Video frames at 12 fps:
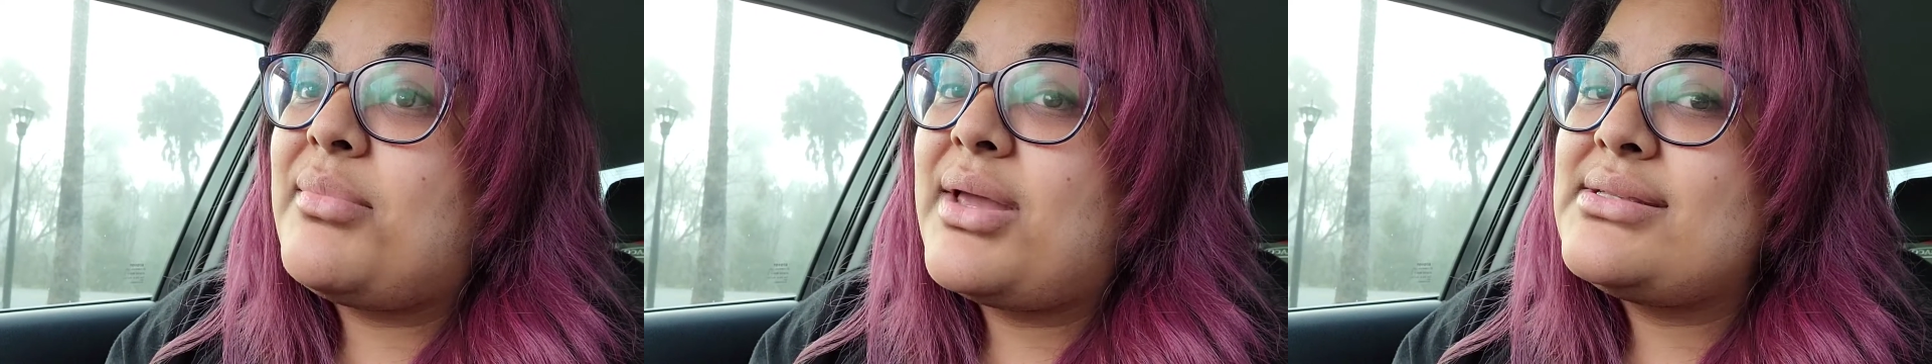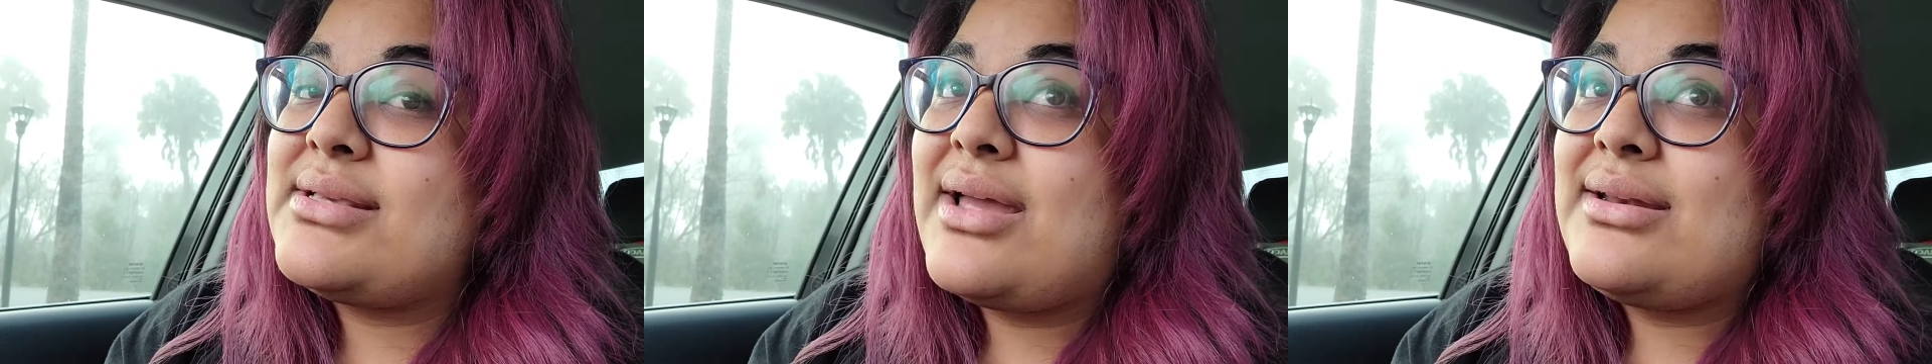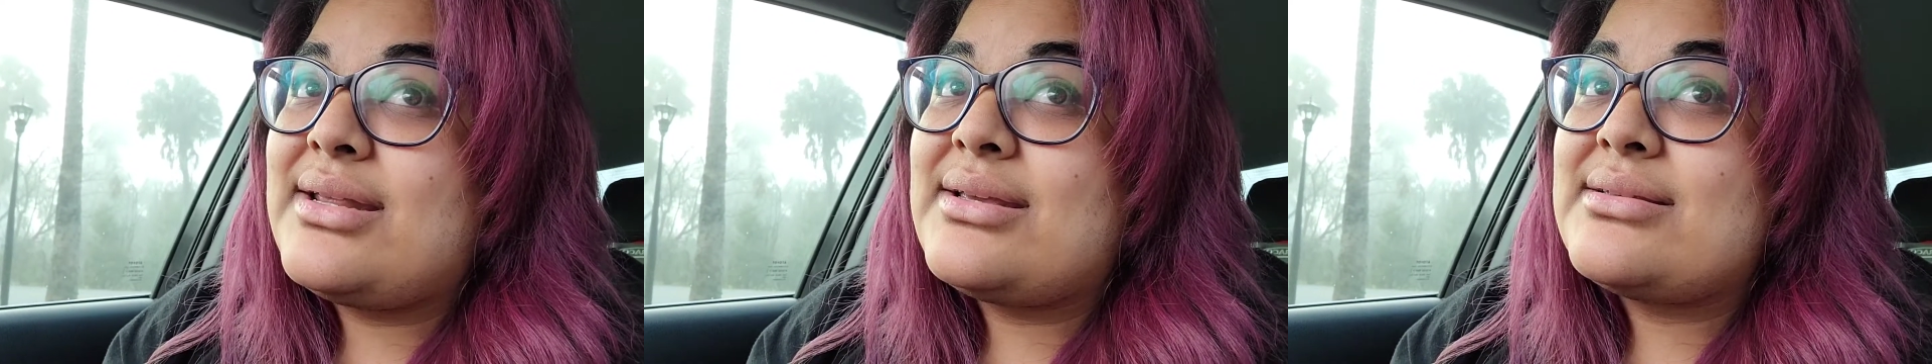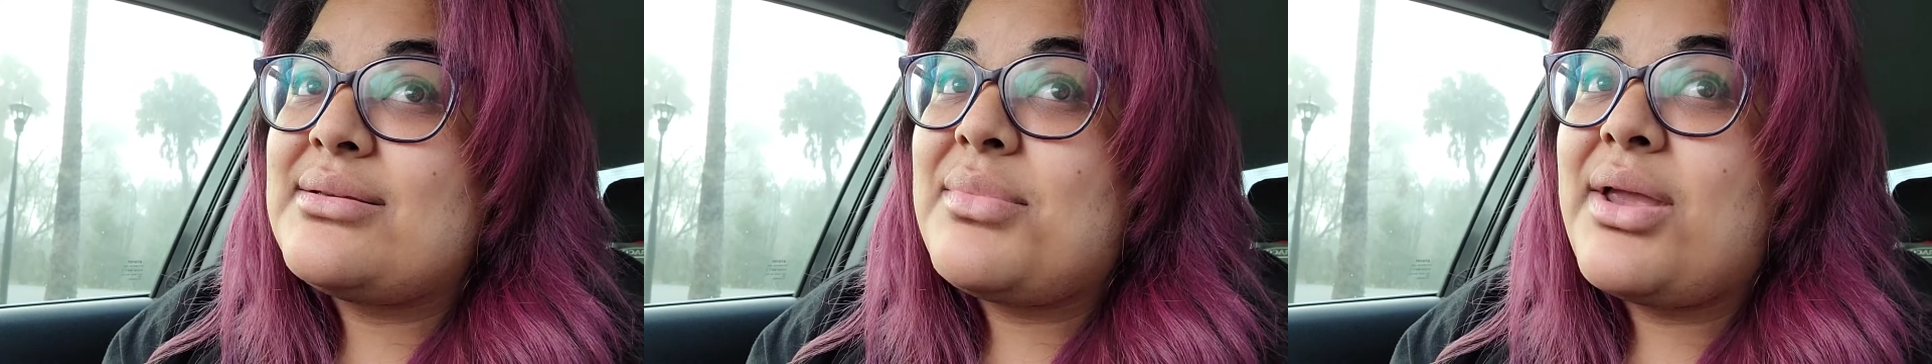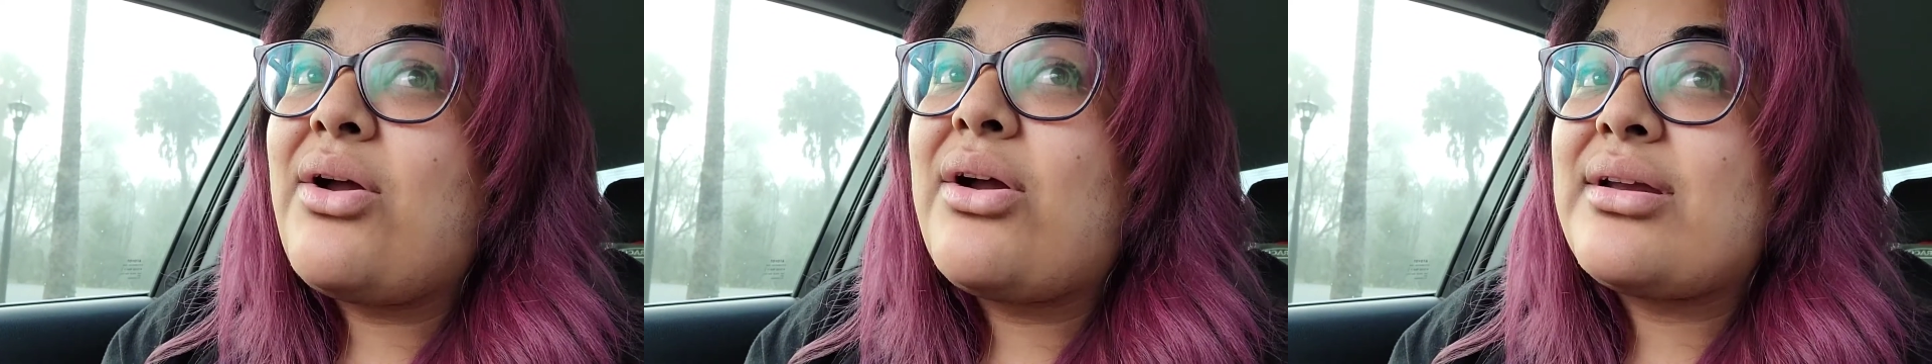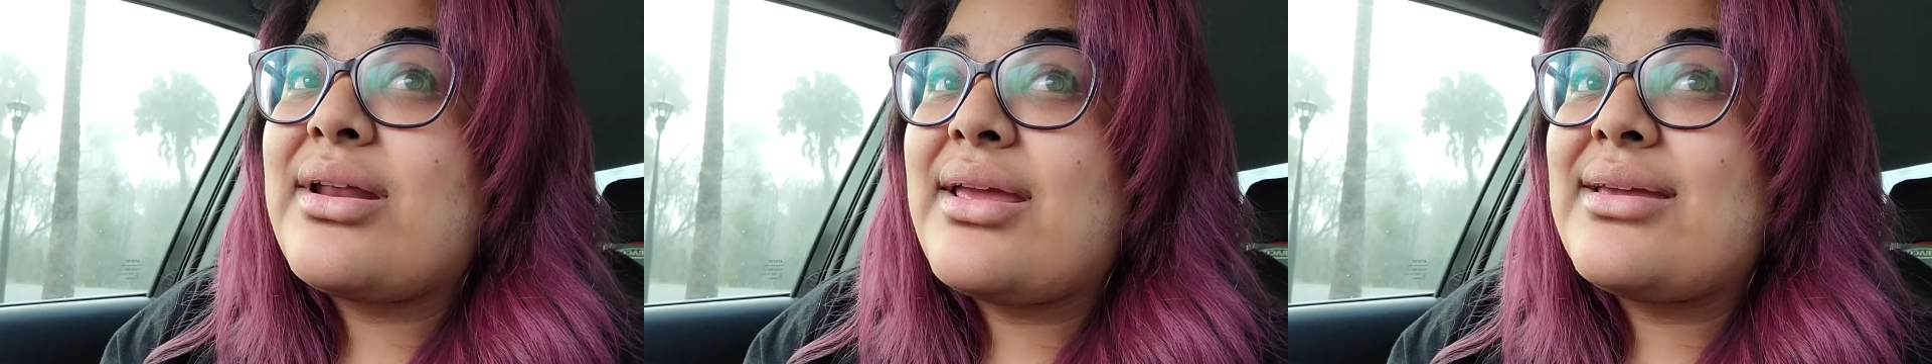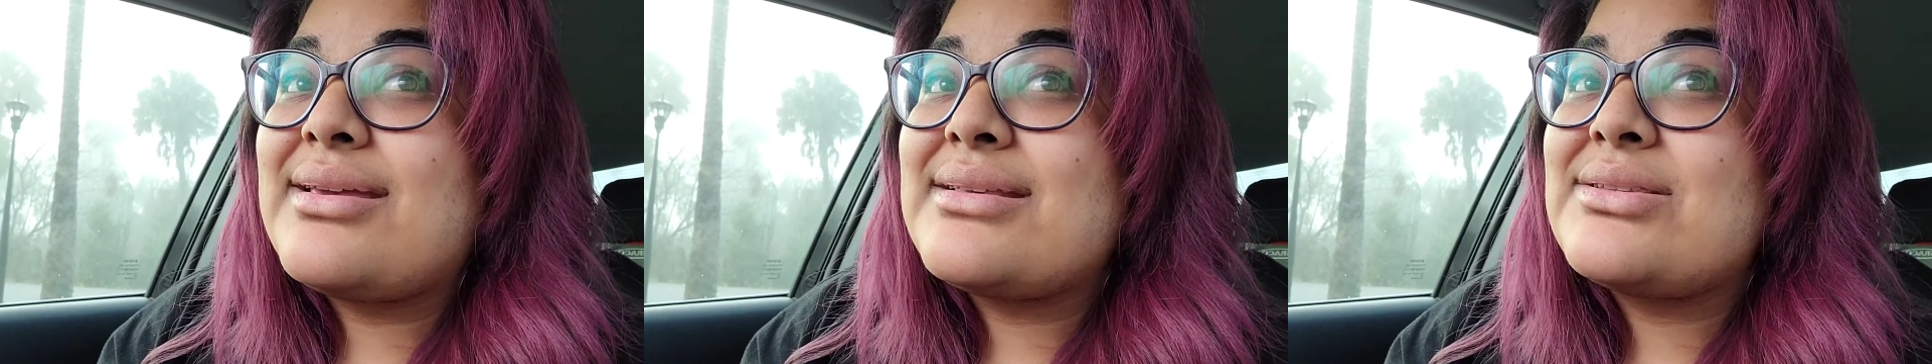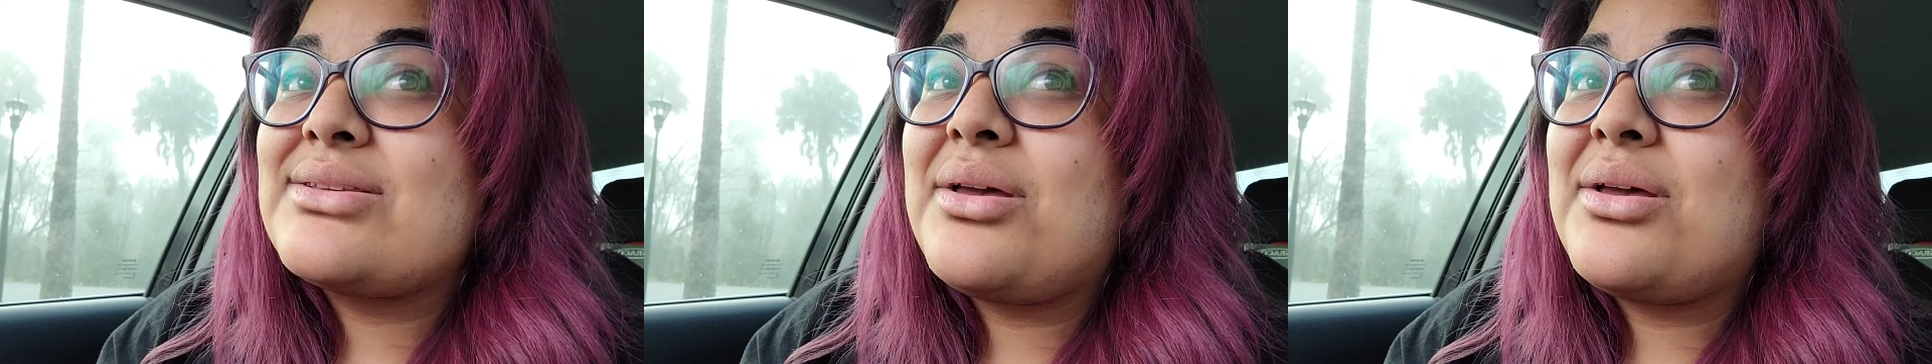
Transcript: my sadness and my heartache is